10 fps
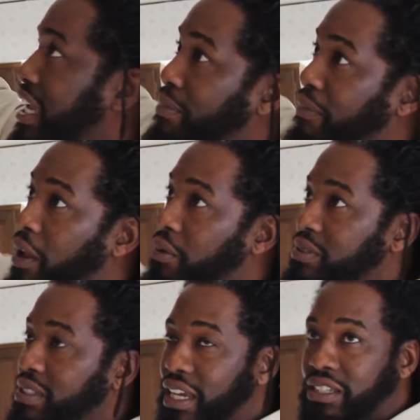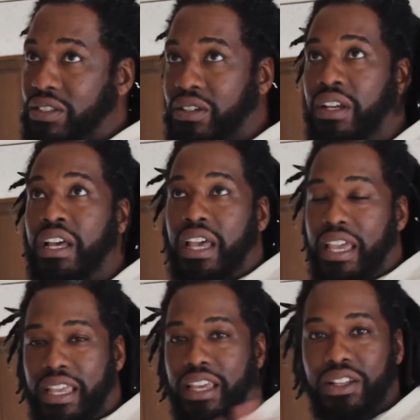tape, float, and texture,
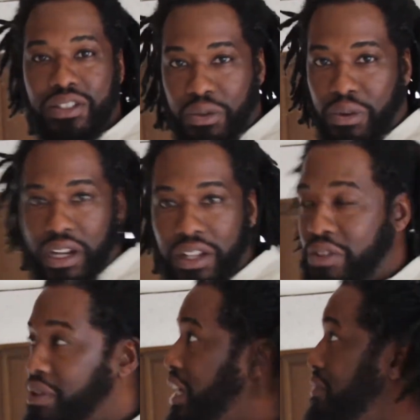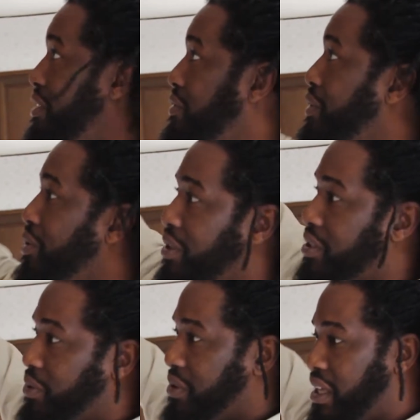and get it to where you never even knew
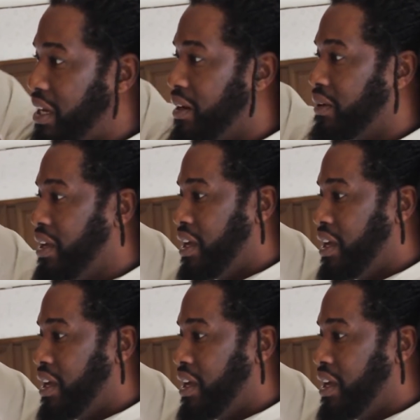this was there.